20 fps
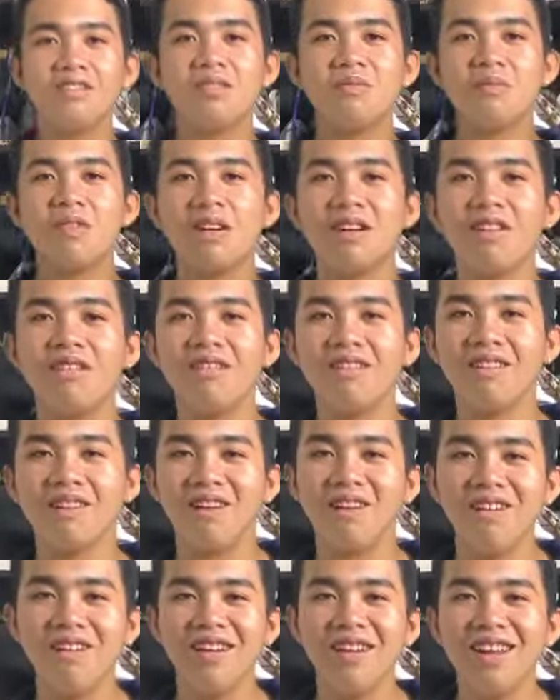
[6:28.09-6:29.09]
Di mo go
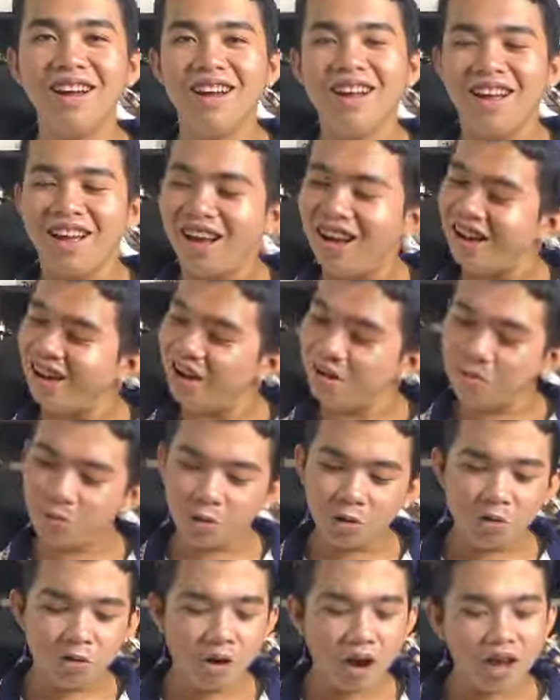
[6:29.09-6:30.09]
on. I'm
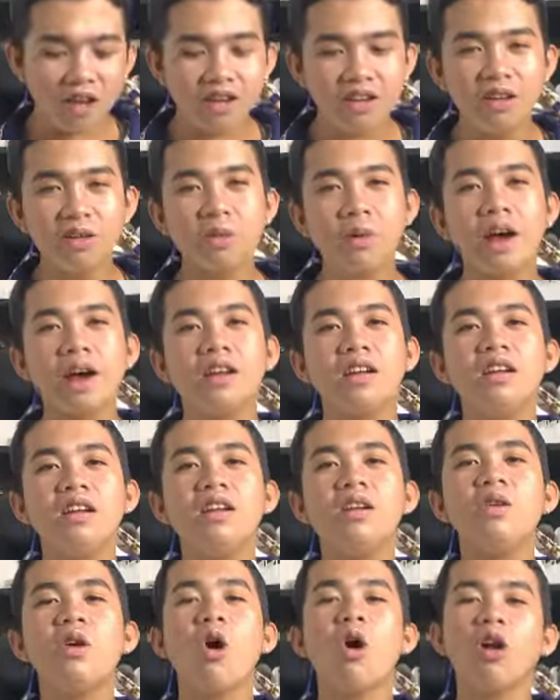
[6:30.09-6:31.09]
already
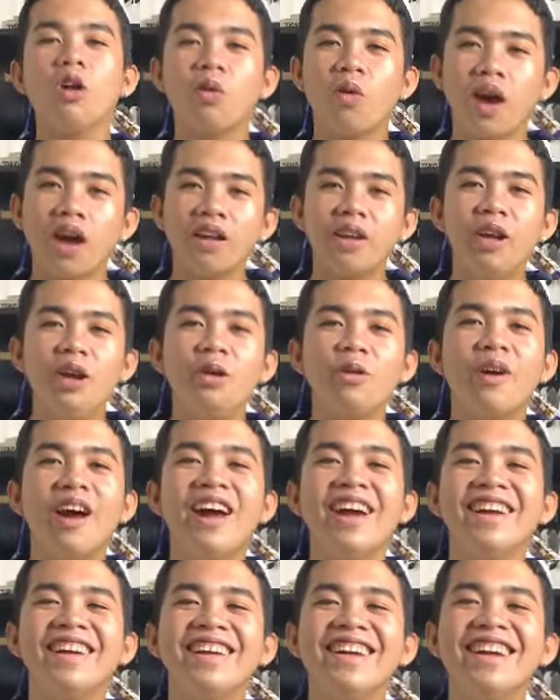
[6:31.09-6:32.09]

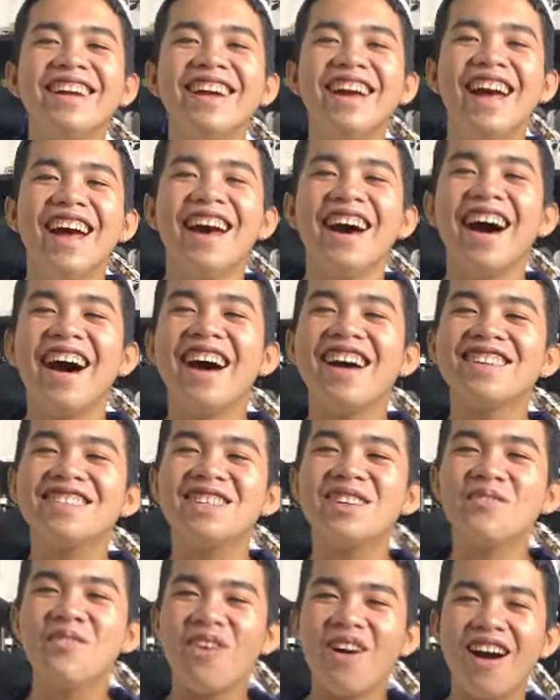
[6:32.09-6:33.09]
ready.
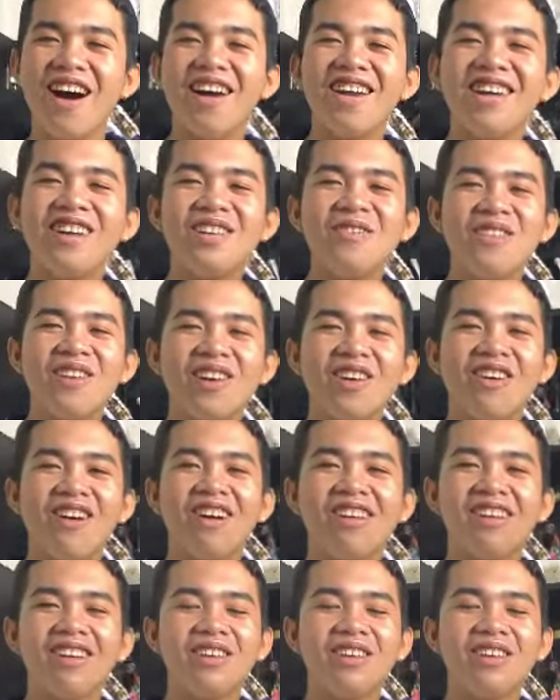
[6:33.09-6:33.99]
Asa mo, ano, di mo go on.